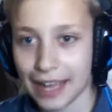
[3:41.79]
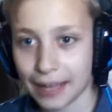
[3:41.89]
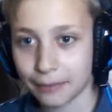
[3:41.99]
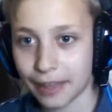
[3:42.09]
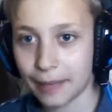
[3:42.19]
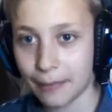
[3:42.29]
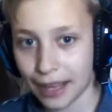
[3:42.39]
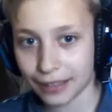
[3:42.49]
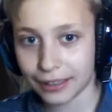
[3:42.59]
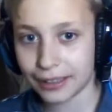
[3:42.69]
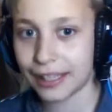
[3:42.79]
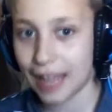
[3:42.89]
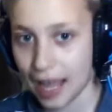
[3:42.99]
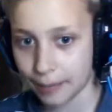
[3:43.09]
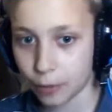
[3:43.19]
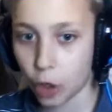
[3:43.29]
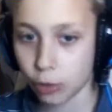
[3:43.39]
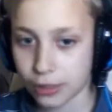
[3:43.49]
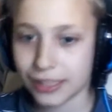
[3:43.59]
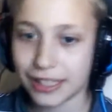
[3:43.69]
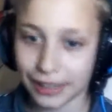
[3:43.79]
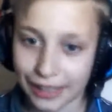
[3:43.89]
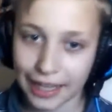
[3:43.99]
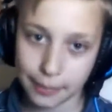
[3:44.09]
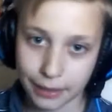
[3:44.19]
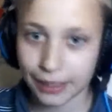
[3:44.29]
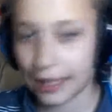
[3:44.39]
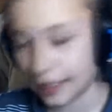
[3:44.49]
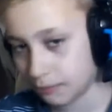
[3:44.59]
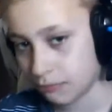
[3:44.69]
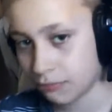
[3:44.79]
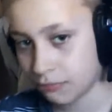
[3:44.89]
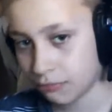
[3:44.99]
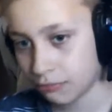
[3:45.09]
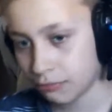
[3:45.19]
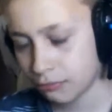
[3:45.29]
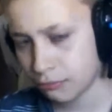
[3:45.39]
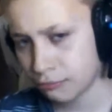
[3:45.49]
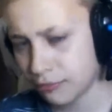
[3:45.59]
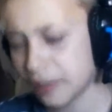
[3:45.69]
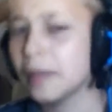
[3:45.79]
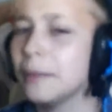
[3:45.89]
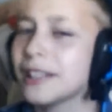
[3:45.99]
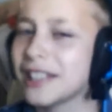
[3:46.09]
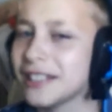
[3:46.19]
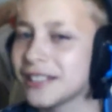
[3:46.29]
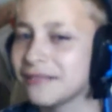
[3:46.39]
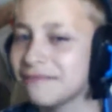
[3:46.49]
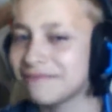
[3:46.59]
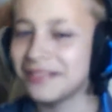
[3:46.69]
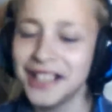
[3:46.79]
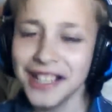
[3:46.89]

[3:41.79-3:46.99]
in the game, the man in the game goes inside the game in the game. does that make sense.